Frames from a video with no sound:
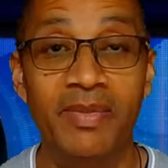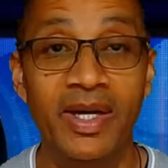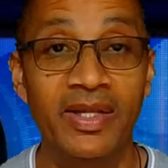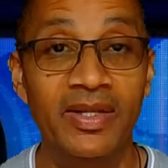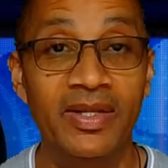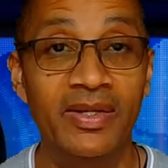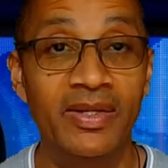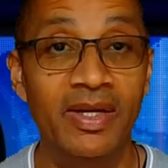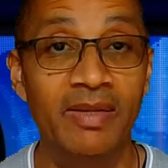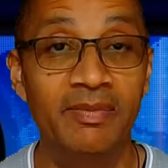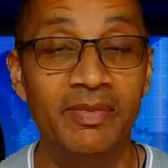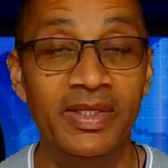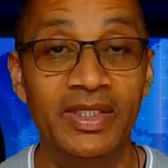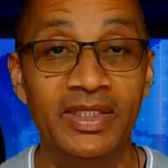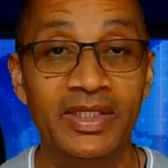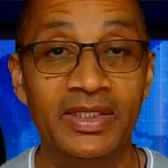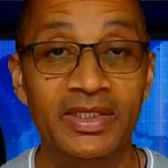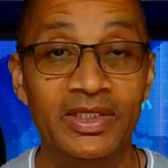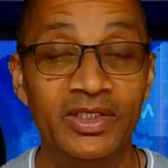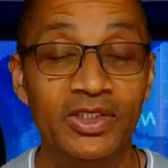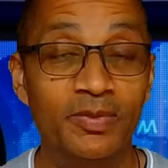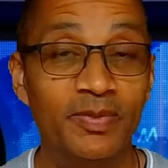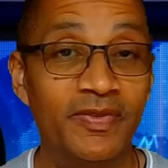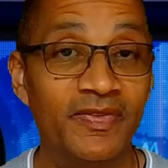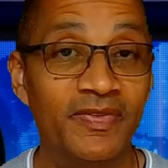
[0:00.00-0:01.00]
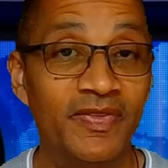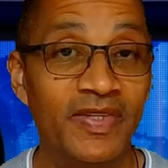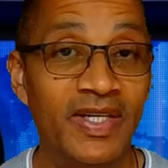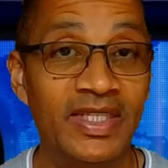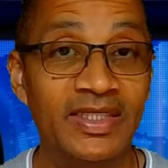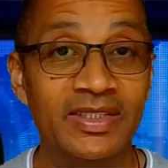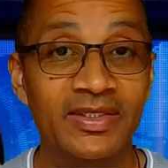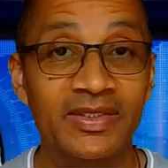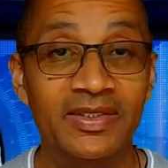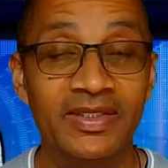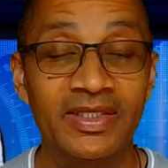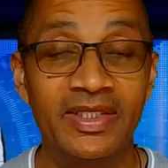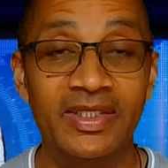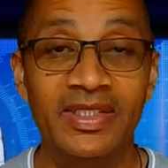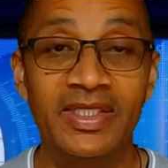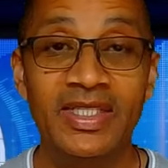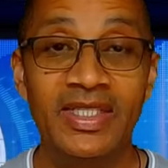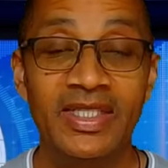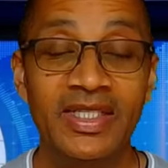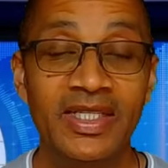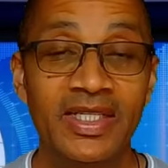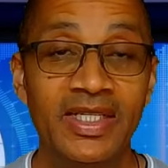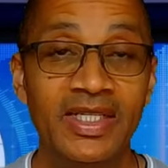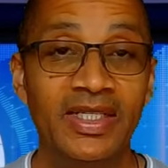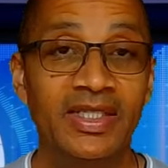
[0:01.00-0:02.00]
and mother. I mean, they're a supervisor, they're
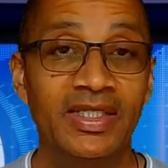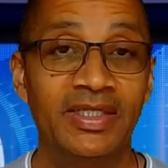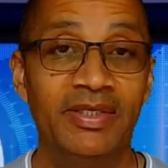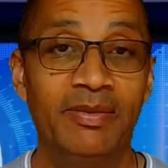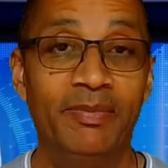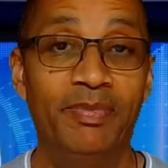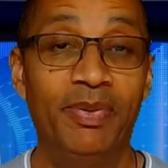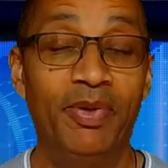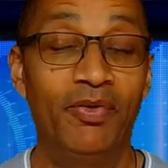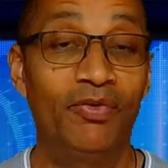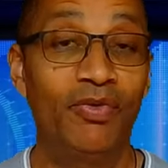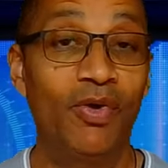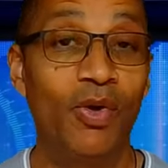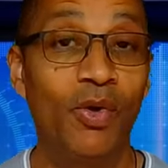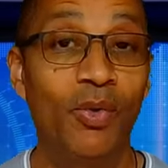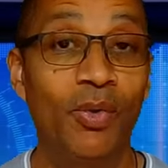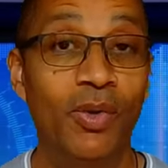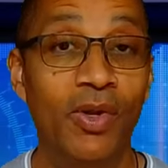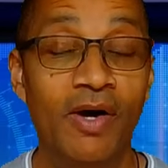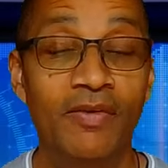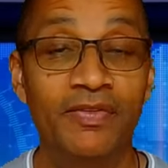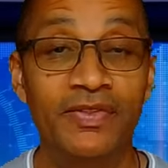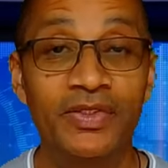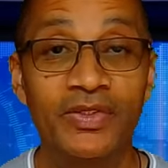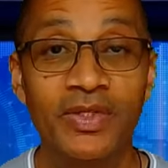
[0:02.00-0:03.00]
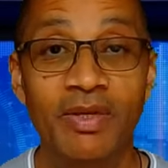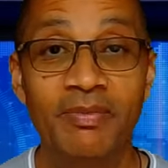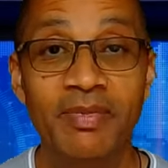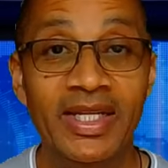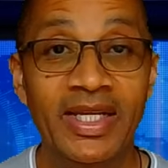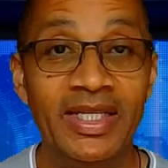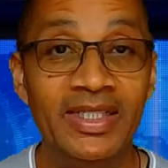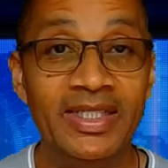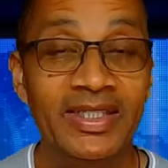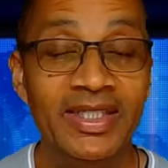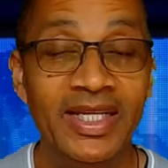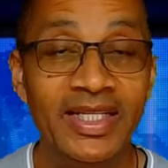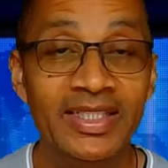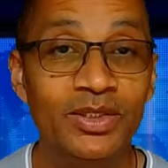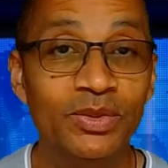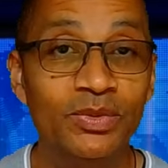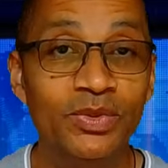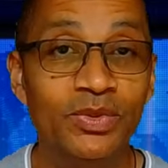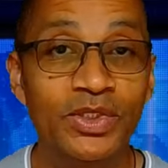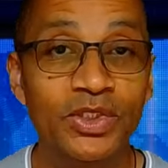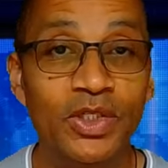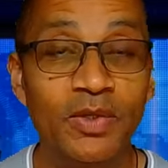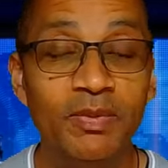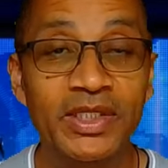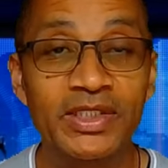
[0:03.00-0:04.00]
parole officer. I mean, they
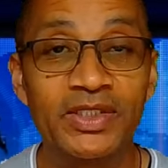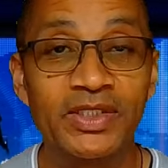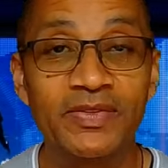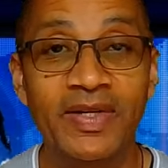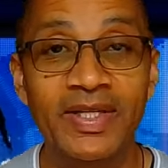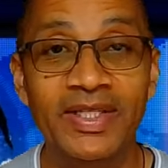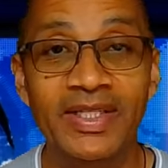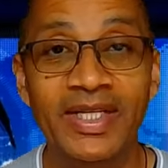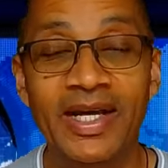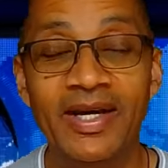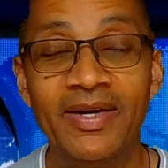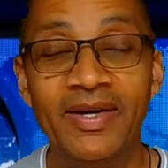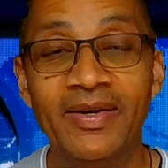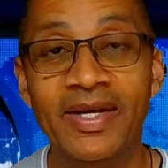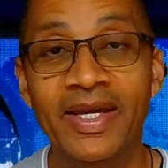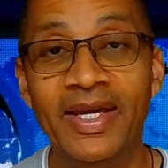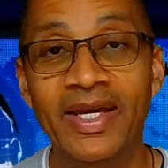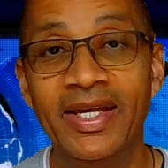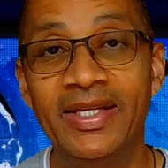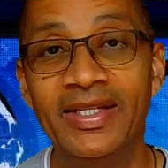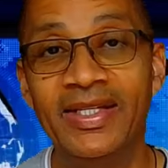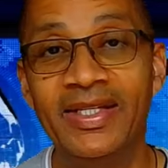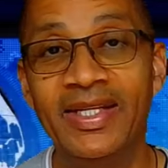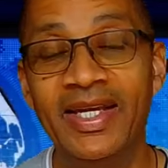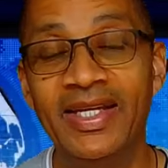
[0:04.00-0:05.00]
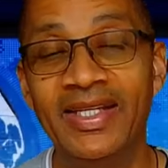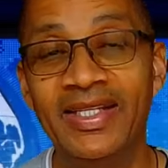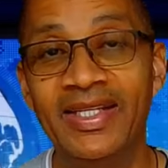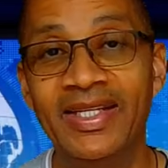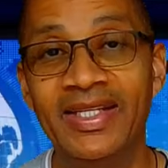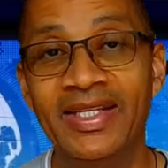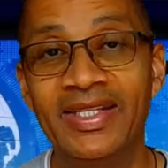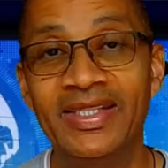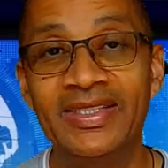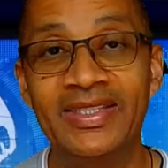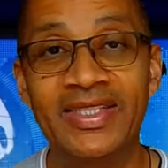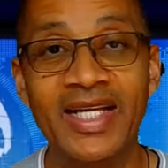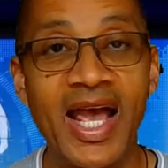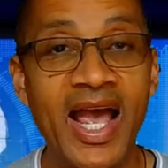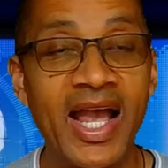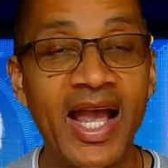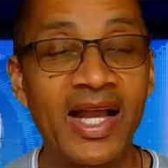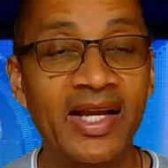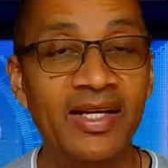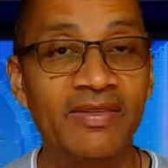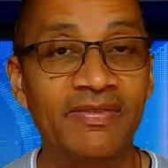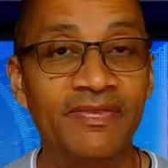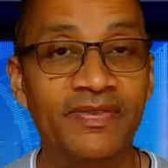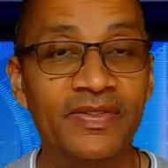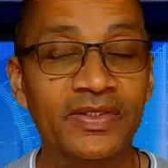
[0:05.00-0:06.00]
do so much right now, and they get
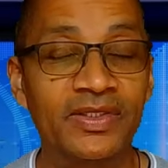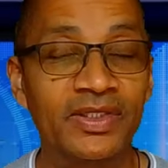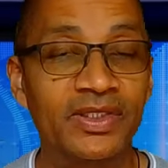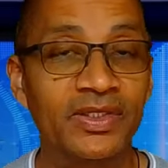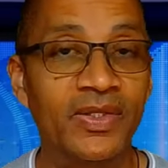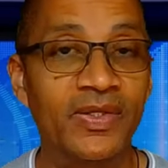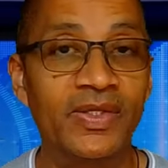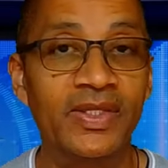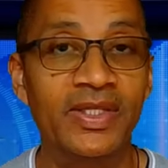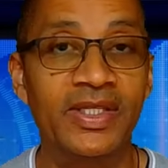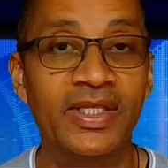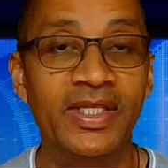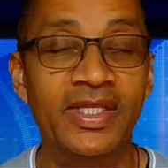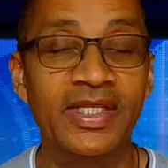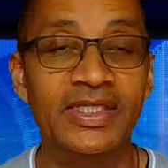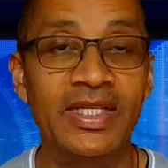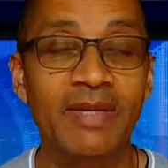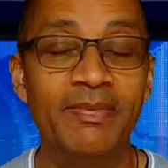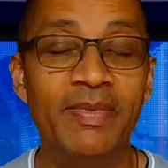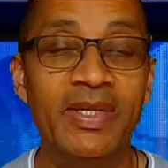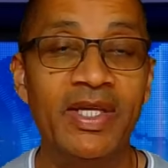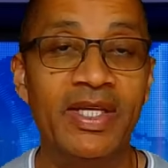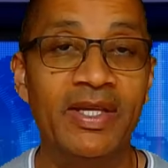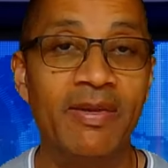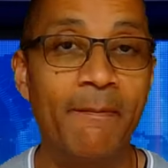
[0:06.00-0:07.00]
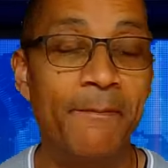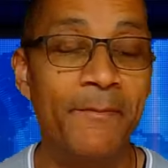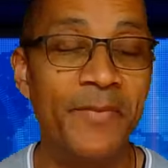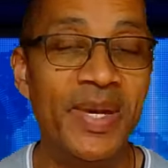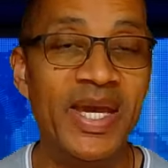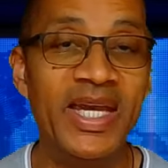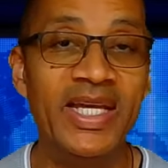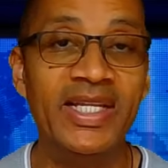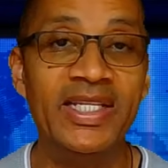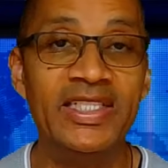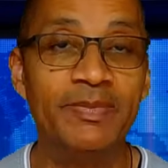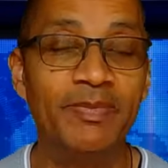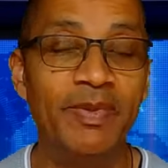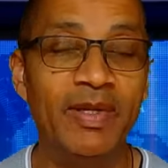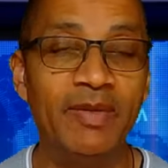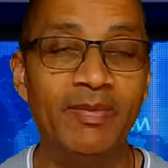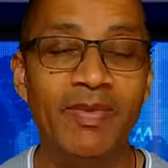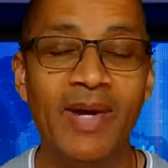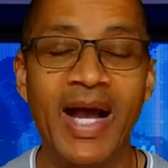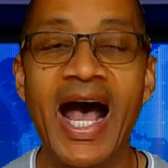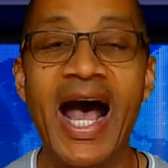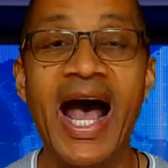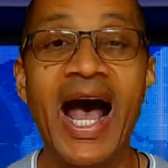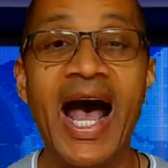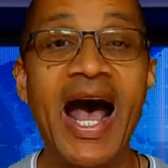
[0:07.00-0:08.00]
attacked for certain things. I mean, pay these
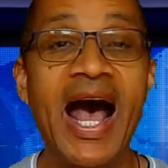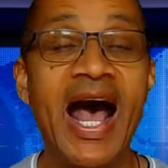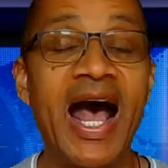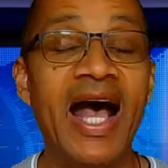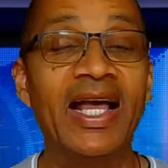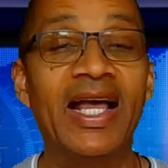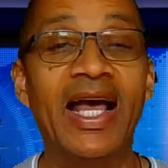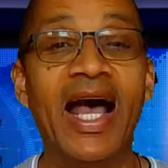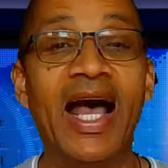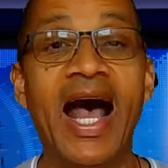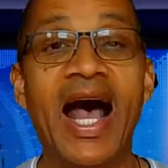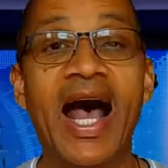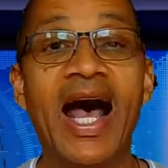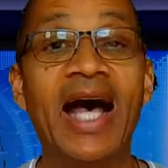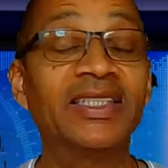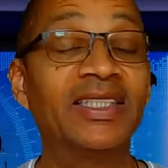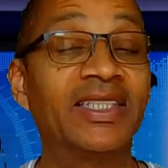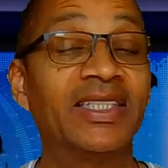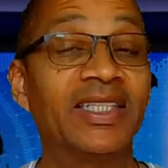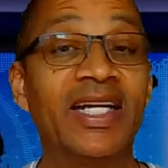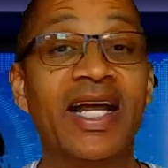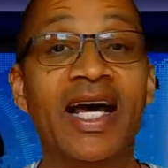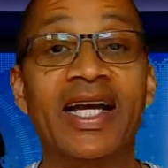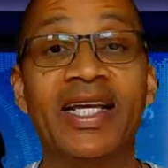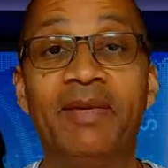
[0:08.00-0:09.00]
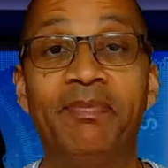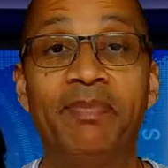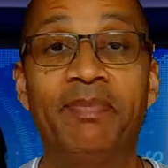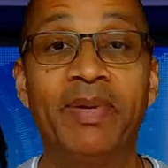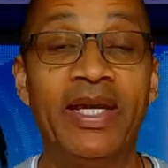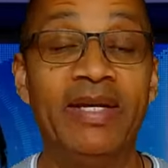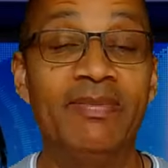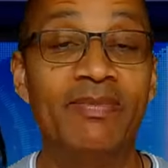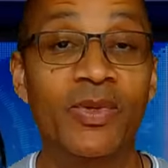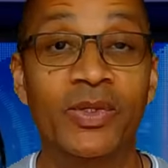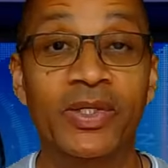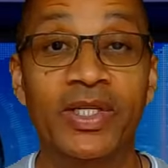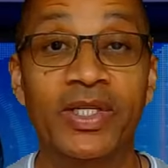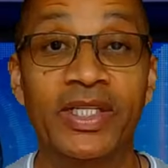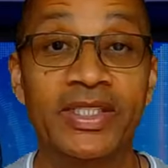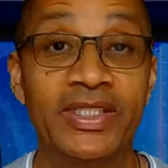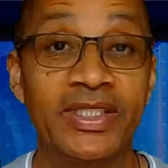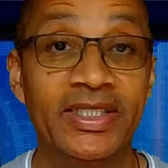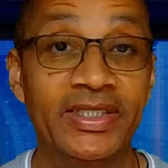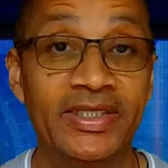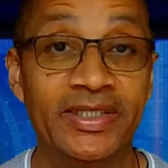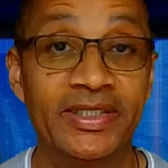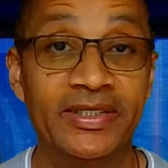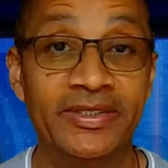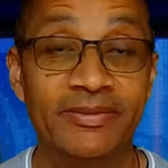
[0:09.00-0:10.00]
people. I should not get paid more than a
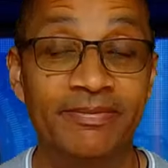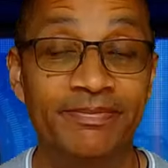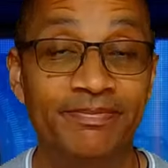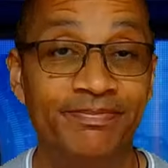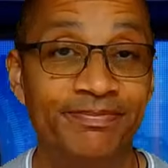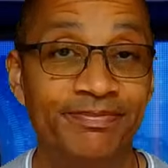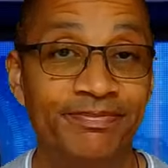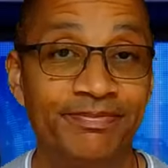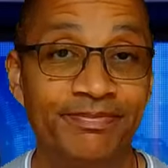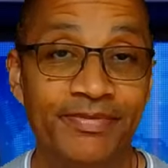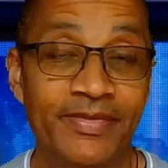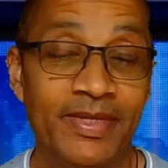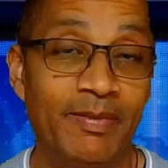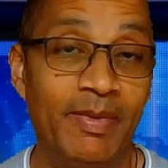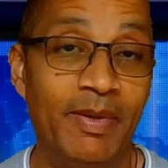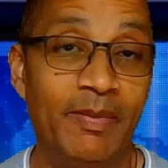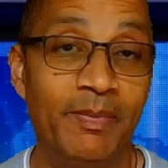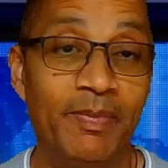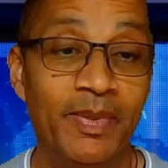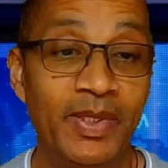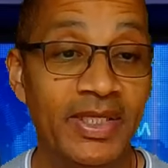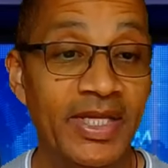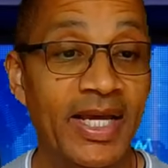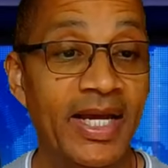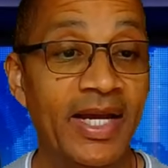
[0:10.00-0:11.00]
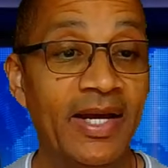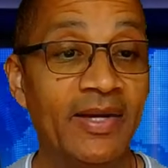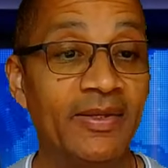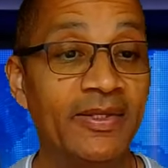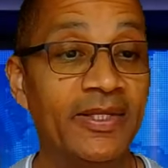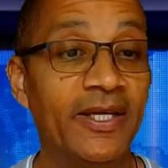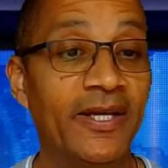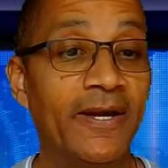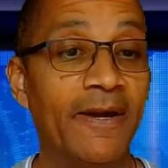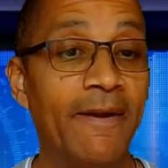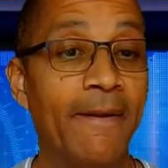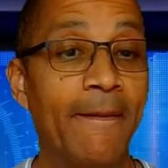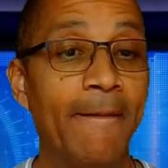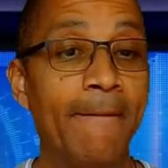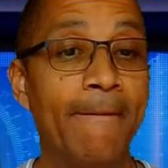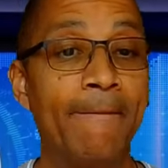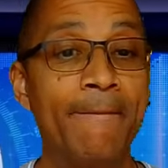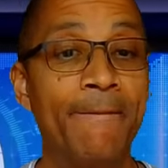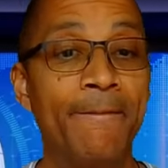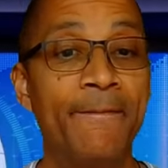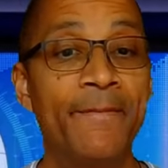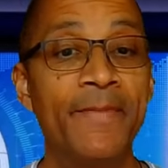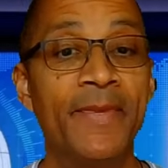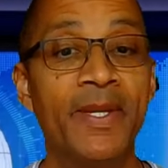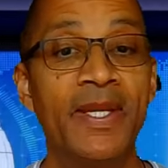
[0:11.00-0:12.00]
teacher. I'm going to put that out there.
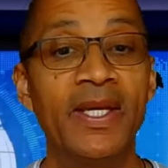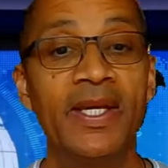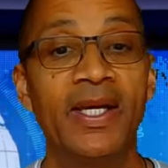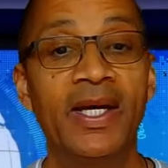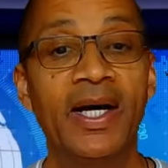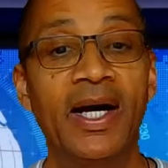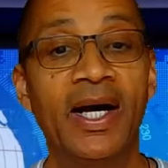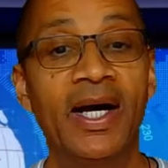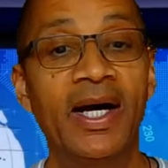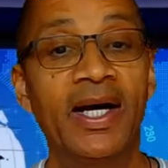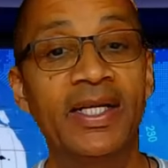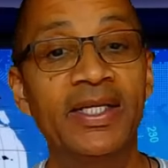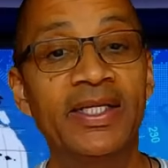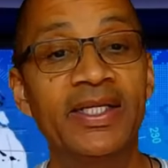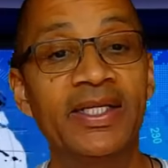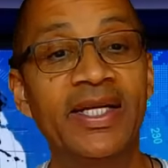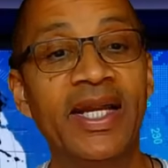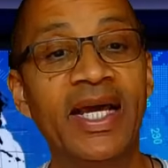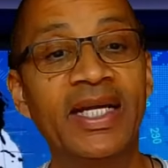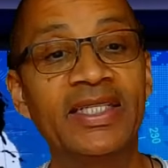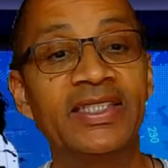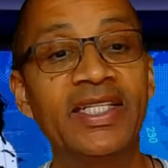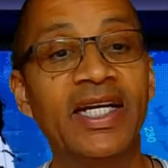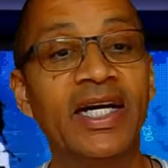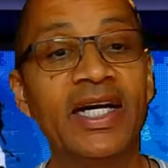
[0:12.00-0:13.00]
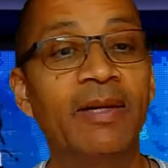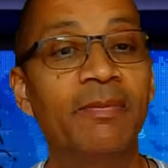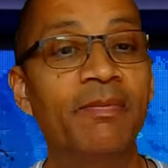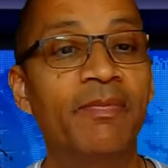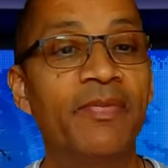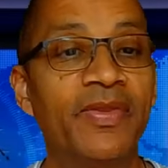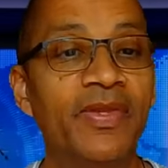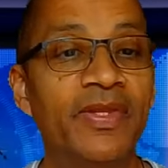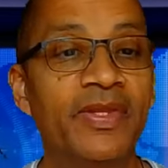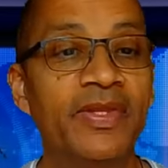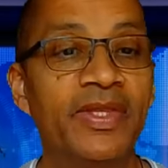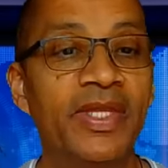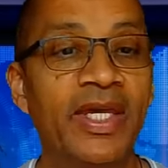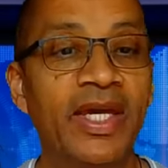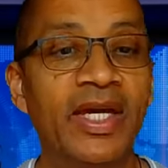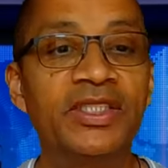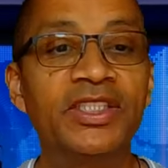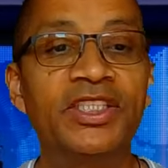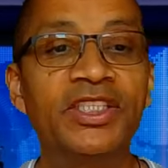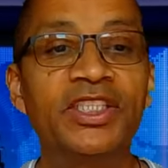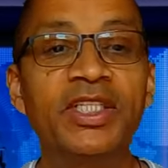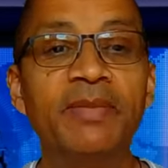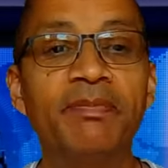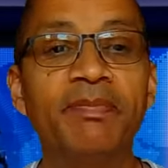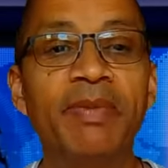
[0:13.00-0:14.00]
Next up,
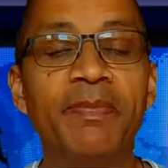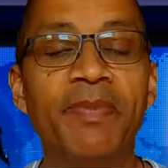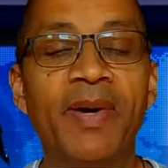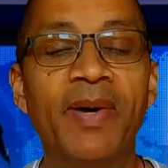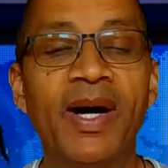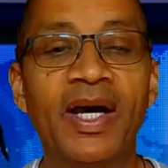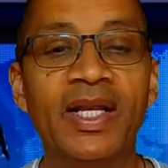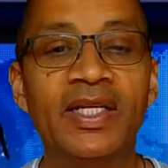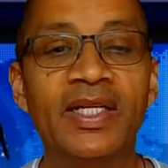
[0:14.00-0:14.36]
there should be